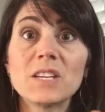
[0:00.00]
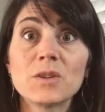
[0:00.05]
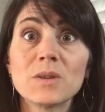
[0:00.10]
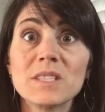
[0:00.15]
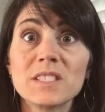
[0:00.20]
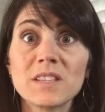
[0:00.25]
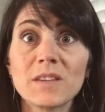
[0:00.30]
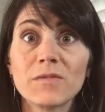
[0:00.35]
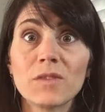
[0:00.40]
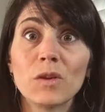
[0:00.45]

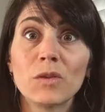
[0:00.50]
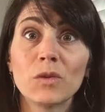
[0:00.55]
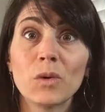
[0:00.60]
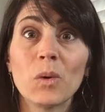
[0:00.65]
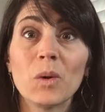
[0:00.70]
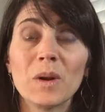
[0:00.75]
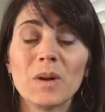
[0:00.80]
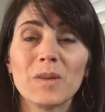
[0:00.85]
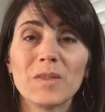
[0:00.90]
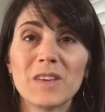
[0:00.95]
entrance of those
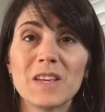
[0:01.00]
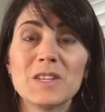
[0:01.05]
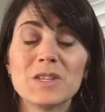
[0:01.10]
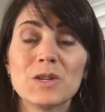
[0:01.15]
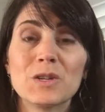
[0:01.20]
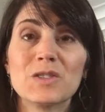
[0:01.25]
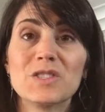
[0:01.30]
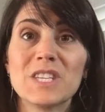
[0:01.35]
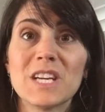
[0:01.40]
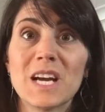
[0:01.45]
oils
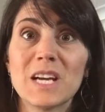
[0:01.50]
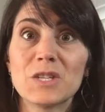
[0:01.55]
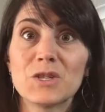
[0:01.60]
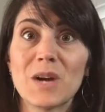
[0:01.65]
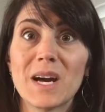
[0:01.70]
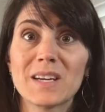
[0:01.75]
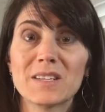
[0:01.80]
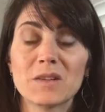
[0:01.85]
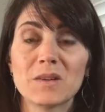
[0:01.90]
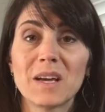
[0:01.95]
into your GI
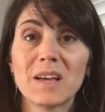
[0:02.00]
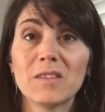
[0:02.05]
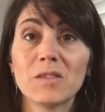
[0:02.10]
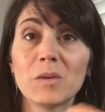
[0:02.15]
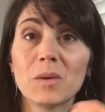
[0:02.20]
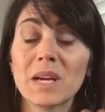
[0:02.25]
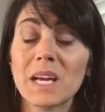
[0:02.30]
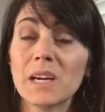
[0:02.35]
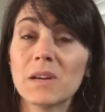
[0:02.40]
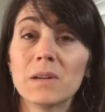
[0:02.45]
tract. Okay,
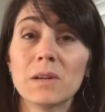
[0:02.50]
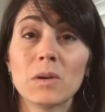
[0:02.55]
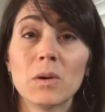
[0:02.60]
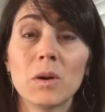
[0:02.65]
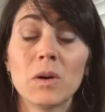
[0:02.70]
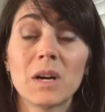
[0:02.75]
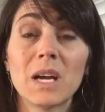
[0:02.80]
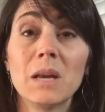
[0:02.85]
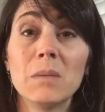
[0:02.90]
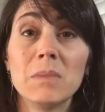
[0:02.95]
so carrier
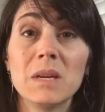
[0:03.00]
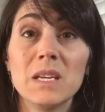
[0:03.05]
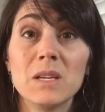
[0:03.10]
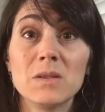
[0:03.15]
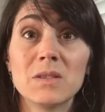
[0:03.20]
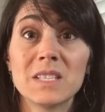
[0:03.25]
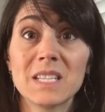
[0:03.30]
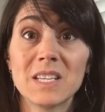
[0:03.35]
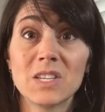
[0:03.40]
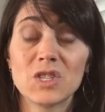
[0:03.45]
oil can be
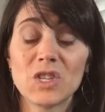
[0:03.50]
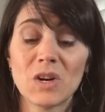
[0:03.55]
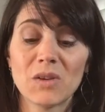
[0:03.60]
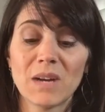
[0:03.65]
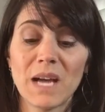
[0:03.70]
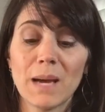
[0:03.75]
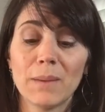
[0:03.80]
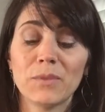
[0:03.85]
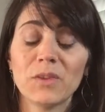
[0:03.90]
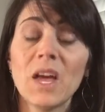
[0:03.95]
used in gel
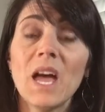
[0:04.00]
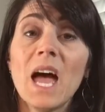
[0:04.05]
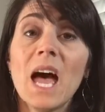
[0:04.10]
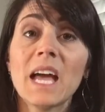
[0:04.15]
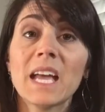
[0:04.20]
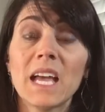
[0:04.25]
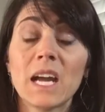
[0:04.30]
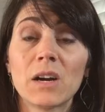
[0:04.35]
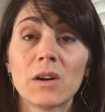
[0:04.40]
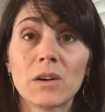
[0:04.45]
caps.
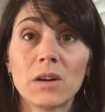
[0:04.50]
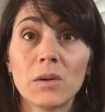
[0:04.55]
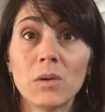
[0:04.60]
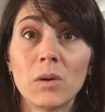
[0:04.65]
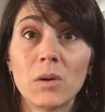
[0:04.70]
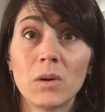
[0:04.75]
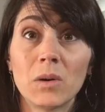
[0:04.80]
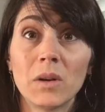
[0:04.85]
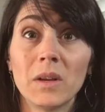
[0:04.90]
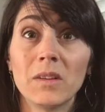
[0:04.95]
Carrier
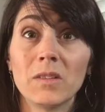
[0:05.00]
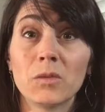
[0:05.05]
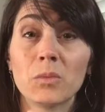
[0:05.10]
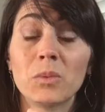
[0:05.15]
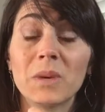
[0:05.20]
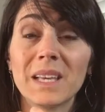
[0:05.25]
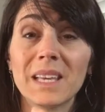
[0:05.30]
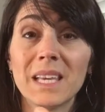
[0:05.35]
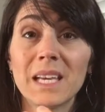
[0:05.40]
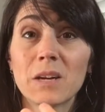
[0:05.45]
oil is
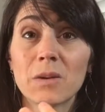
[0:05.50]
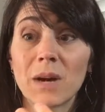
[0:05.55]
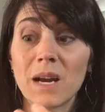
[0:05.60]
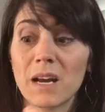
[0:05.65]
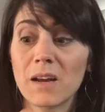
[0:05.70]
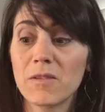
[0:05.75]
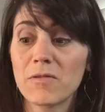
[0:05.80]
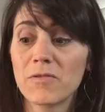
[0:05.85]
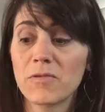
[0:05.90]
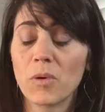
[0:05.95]
really
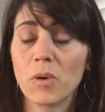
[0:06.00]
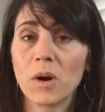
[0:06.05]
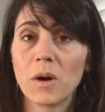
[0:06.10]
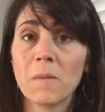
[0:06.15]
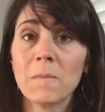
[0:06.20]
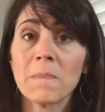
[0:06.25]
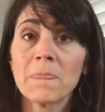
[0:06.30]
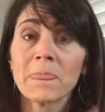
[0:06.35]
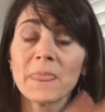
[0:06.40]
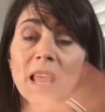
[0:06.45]
great for